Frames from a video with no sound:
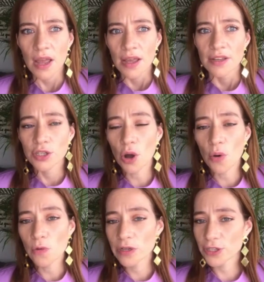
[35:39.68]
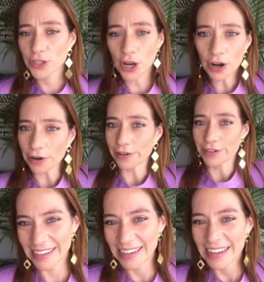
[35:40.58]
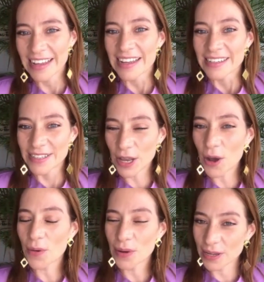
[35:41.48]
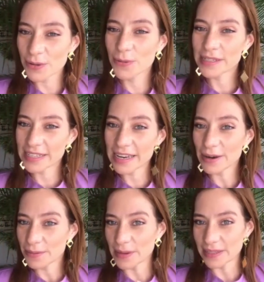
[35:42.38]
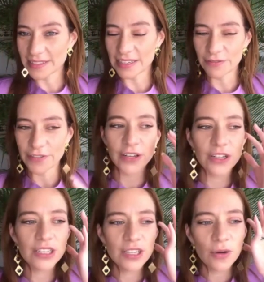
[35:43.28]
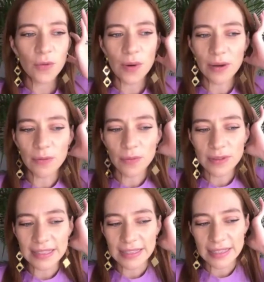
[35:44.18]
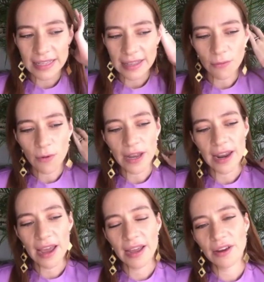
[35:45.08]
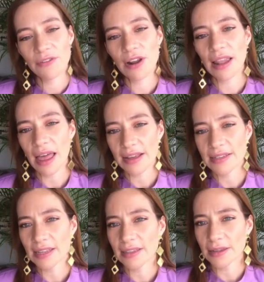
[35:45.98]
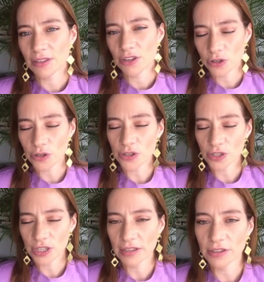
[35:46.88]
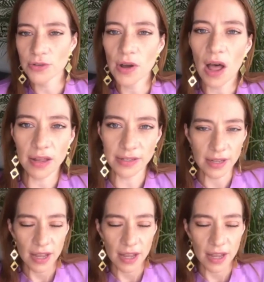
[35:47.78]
So we start. So it was a little bit difficult when I realized and the doctor said to us